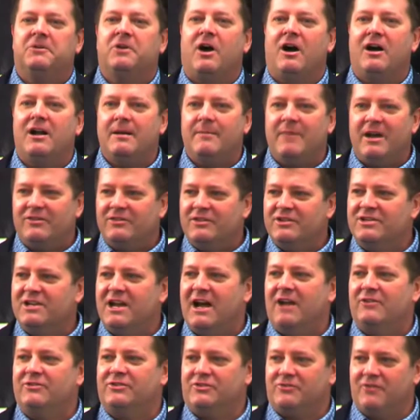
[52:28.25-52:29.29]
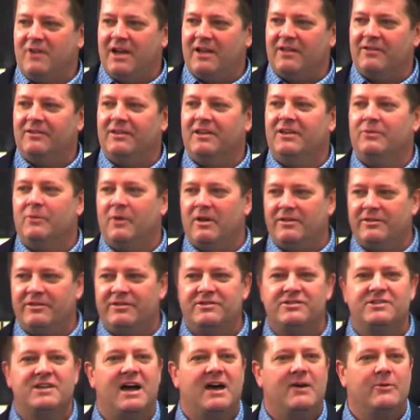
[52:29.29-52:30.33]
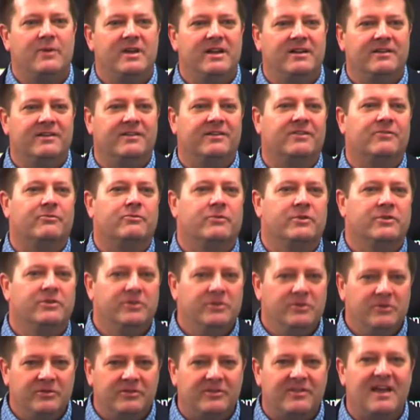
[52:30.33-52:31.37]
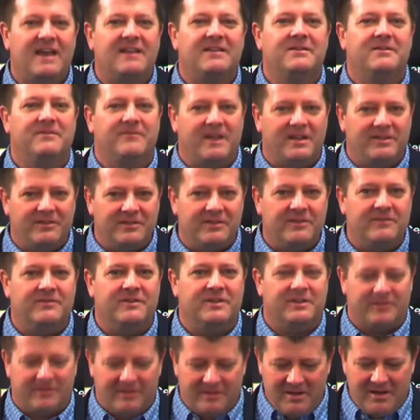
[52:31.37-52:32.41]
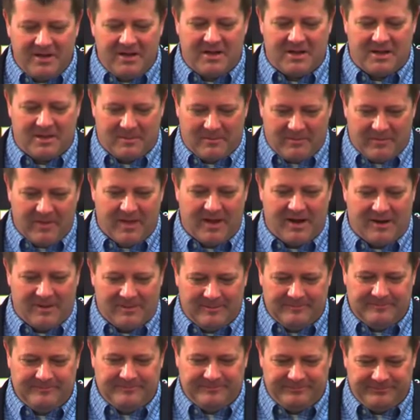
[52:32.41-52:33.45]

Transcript: talk about the child's strengths as well as the child's weaknesses, reduce that defensiveness there.